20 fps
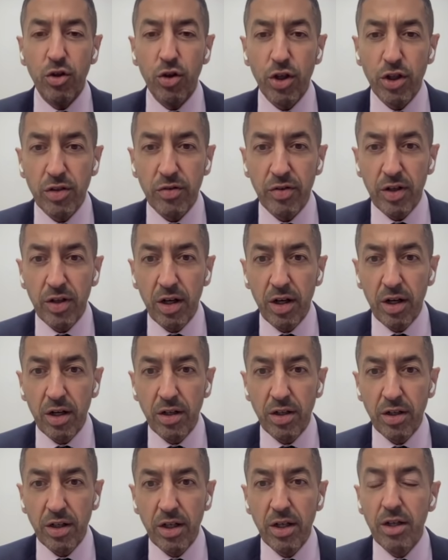the goodness of our
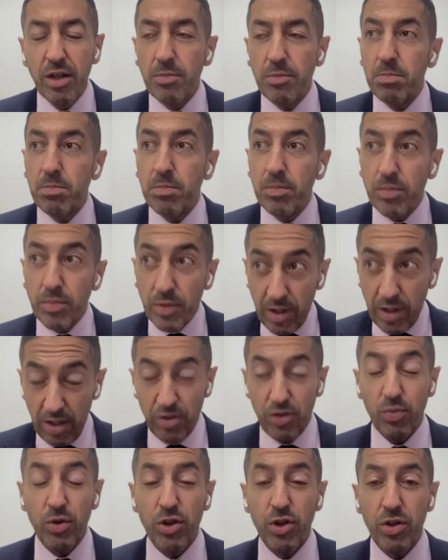heart.
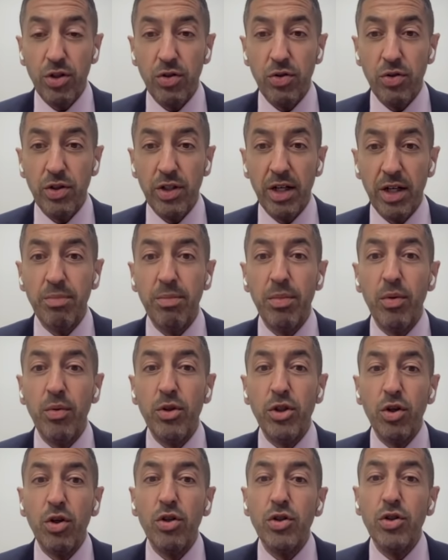Yes, we should do that, but
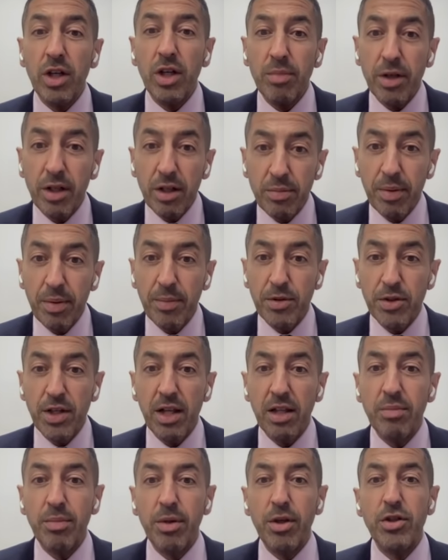we should also care about other
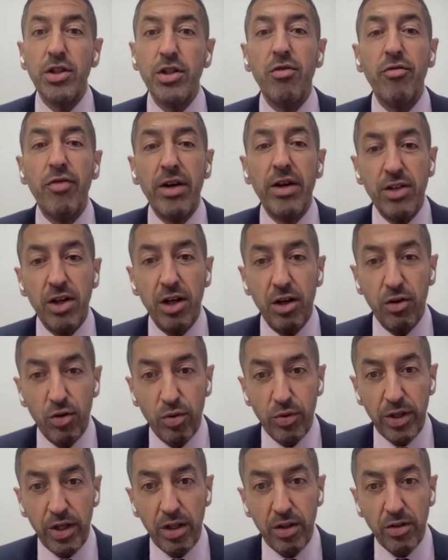people's health because it affects
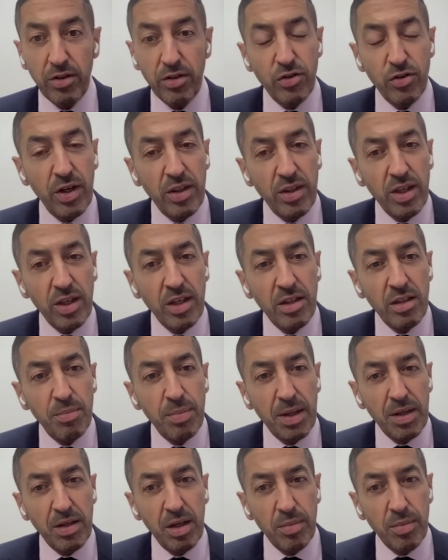our own health. So I think
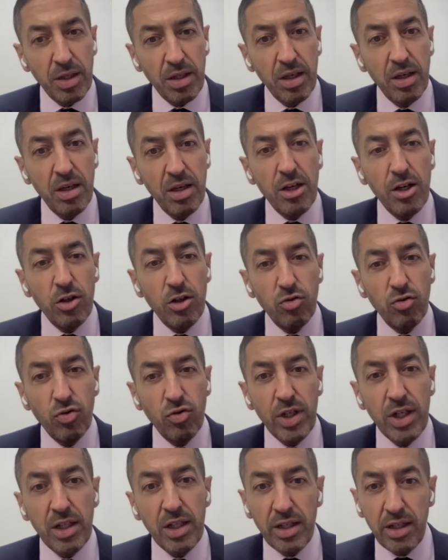the pandemic
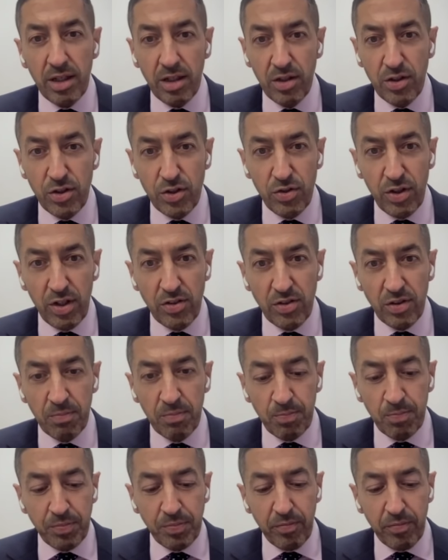really illustrates
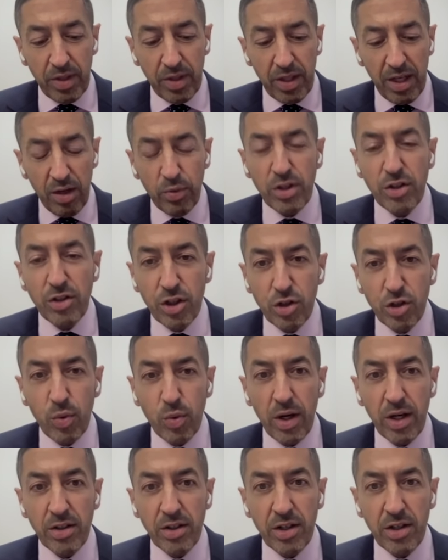how
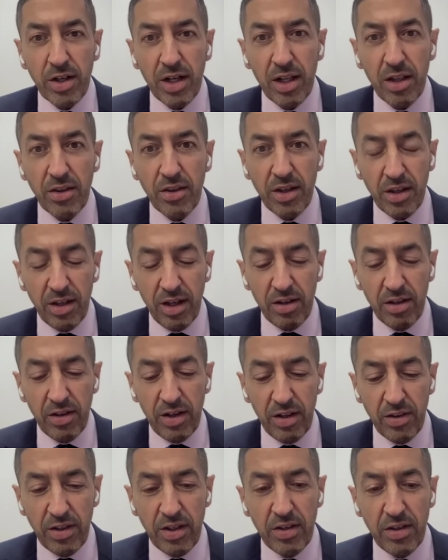intertwined our
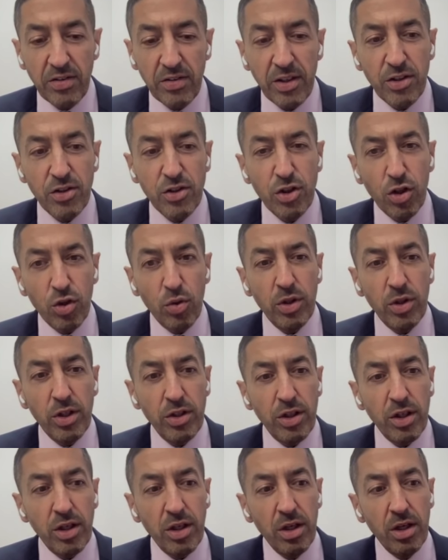health is, that it's not
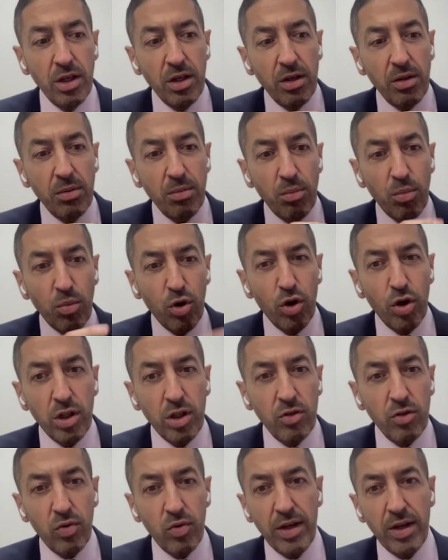only the
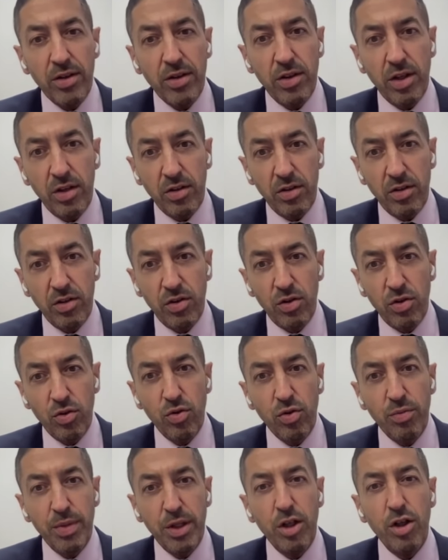morally right thing to
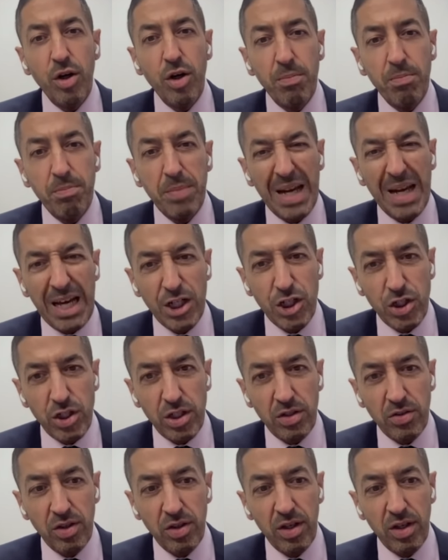do to be
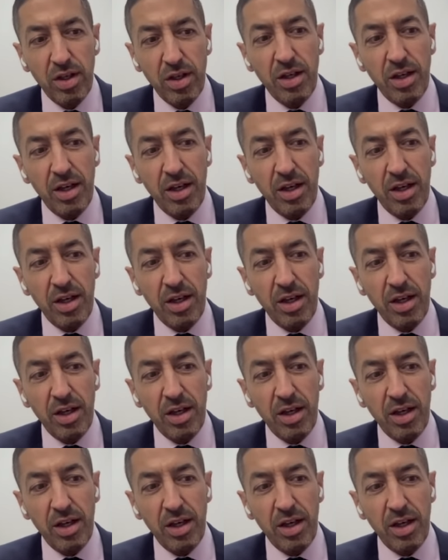compassionate